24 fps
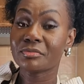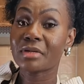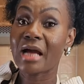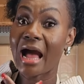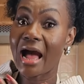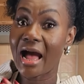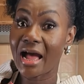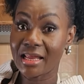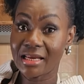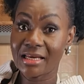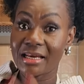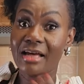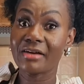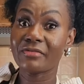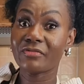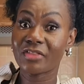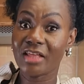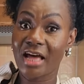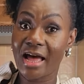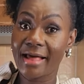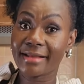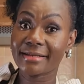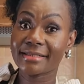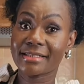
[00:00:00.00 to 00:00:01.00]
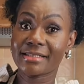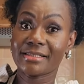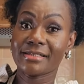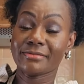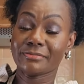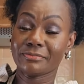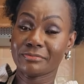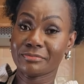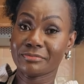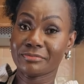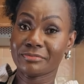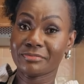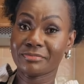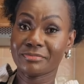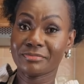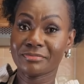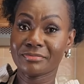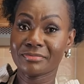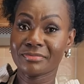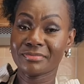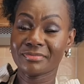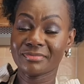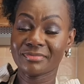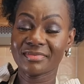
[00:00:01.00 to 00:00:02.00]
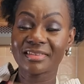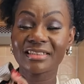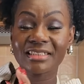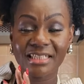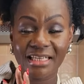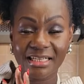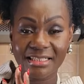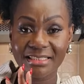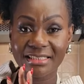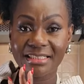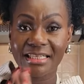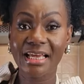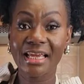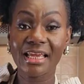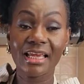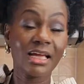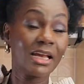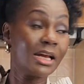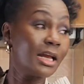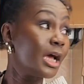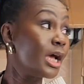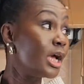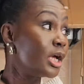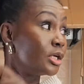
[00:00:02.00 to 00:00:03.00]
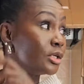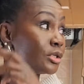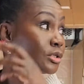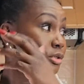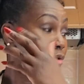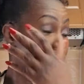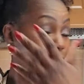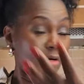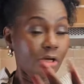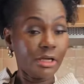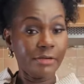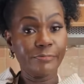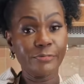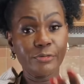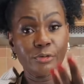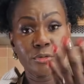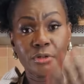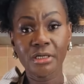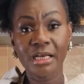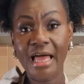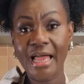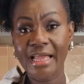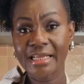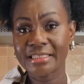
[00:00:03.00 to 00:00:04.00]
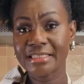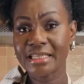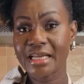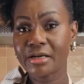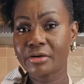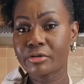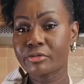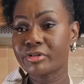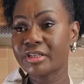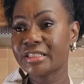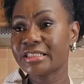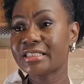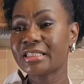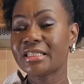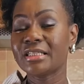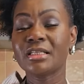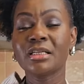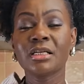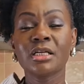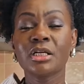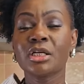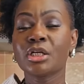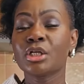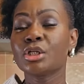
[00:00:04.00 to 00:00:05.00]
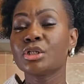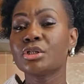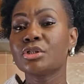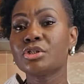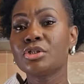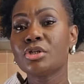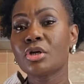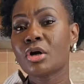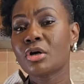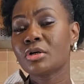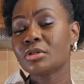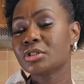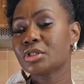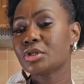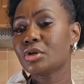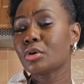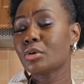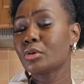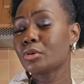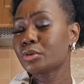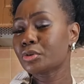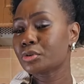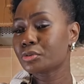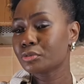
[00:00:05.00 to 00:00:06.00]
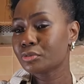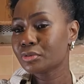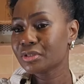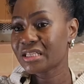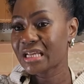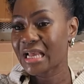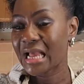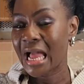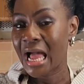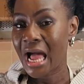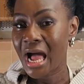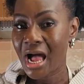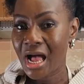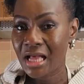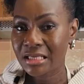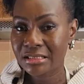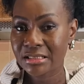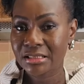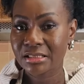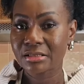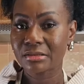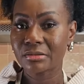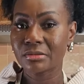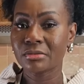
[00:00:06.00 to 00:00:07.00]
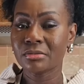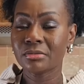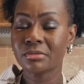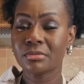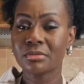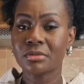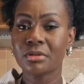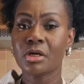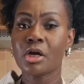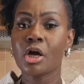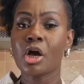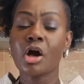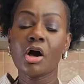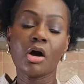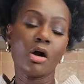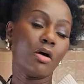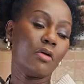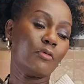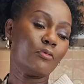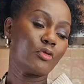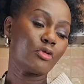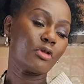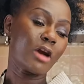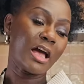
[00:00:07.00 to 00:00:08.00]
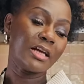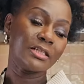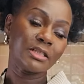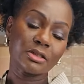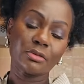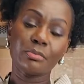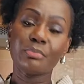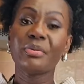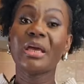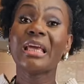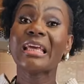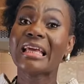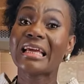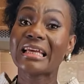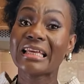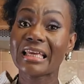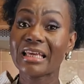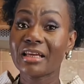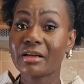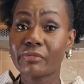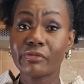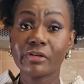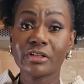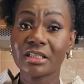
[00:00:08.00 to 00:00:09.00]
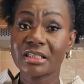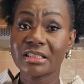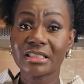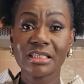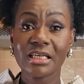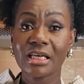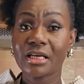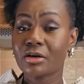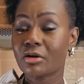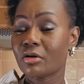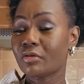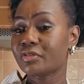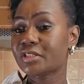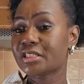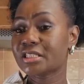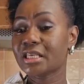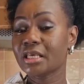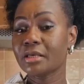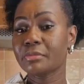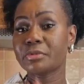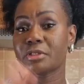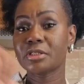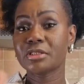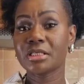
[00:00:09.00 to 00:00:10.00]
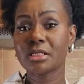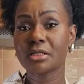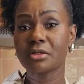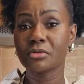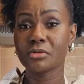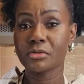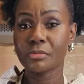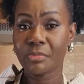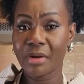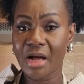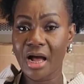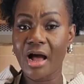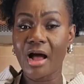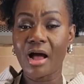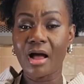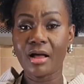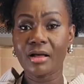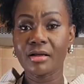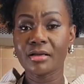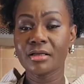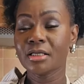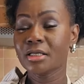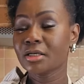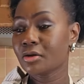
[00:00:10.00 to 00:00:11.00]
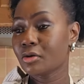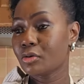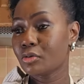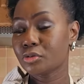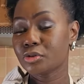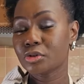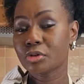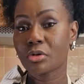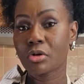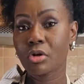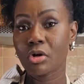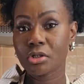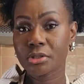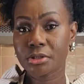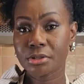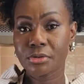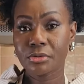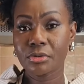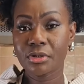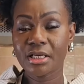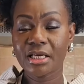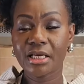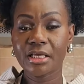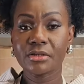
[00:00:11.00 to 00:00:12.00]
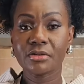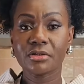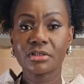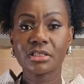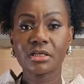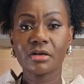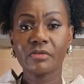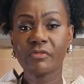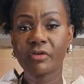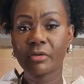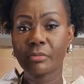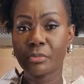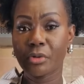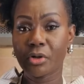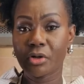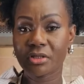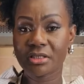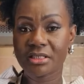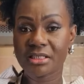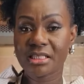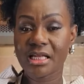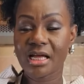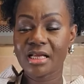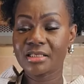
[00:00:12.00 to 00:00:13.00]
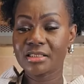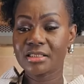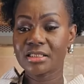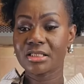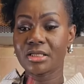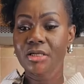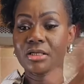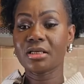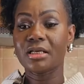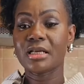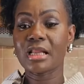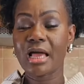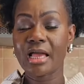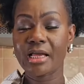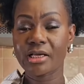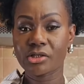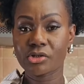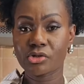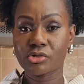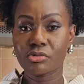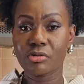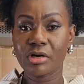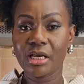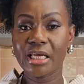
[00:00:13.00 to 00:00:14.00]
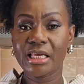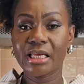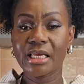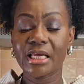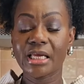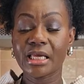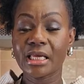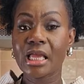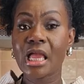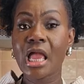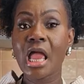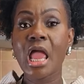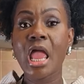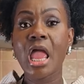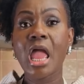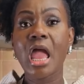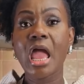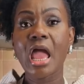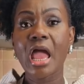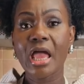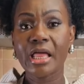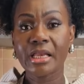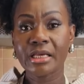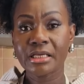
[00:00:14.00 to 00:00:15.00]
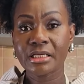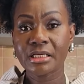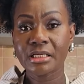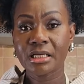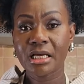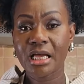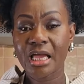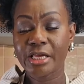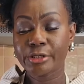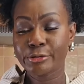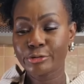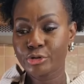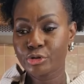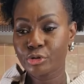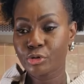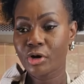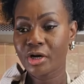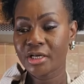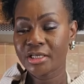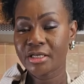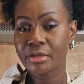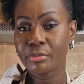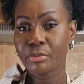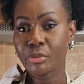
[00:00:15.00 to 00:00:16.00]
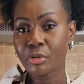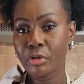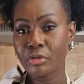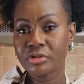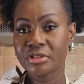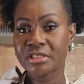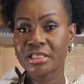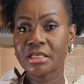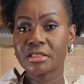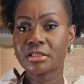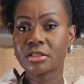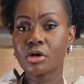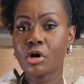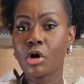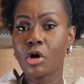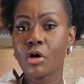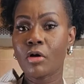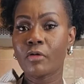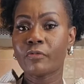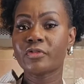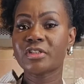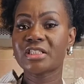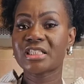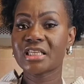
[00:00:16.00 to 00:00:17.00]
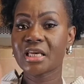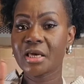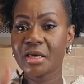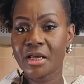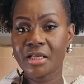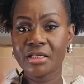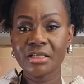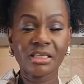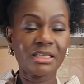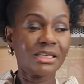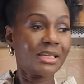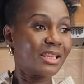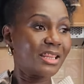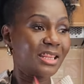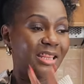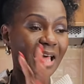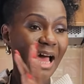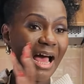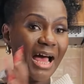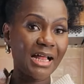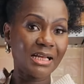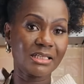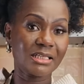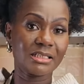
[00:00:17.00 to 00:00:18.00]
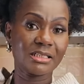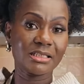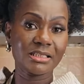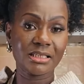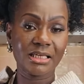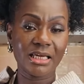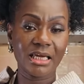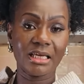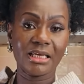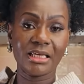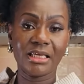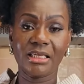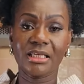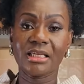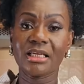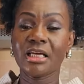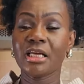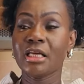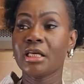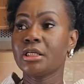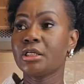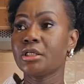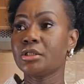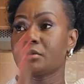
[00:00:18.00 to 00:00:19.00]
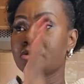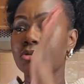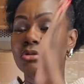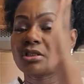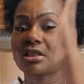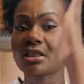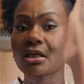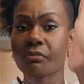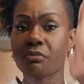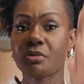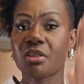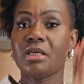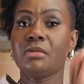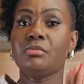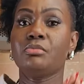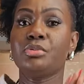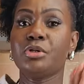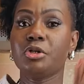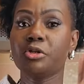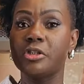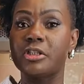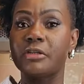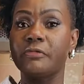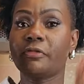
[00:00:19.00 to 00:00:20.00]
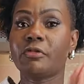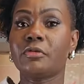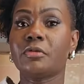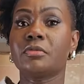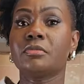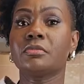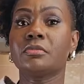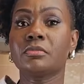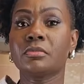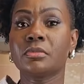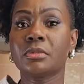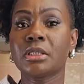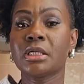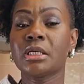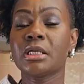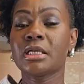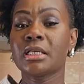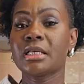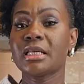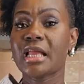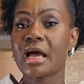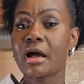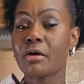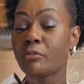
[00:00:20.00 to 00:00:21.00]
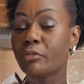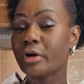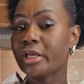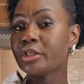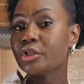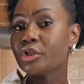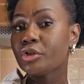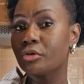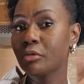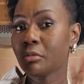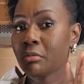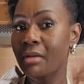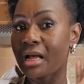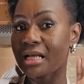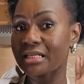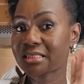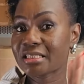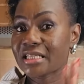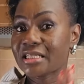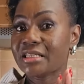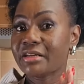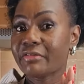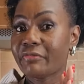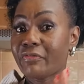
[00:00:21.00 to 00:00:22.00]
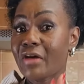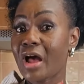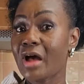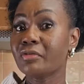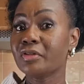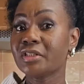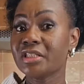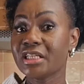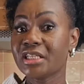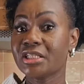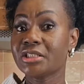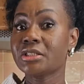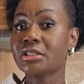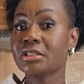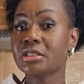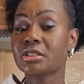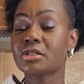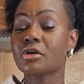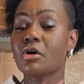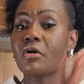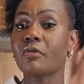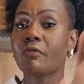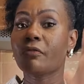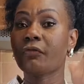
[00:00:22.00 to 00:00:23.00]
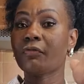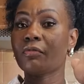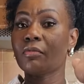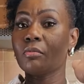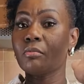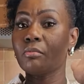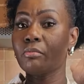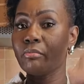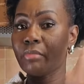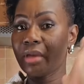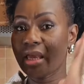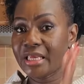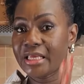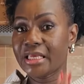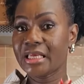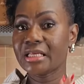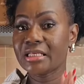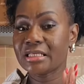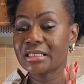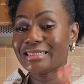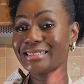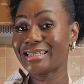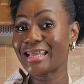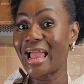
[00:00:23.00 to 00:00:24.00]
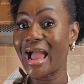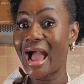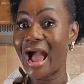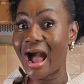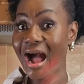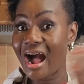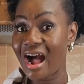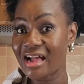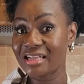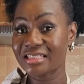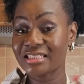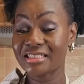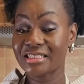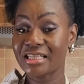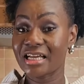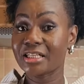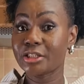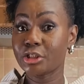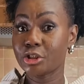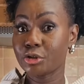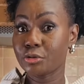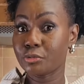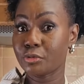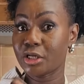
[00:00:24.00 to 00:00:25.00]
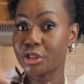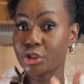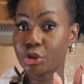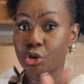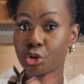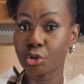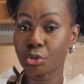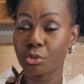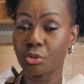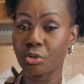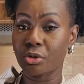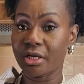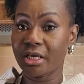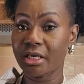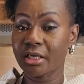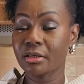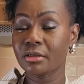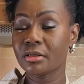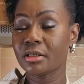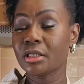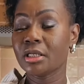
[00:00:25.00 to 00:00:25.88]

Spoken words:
I love that. Just saying. So if you like decorating, don't go through the hassle of trying to bake a cake for the sake of. Skip to the good part. Go to Costco, get yourself a box standard tray cake, and enjoy the process of turning that cake into something beautiful. Now, when you master the foundations of making the art that you enjoy,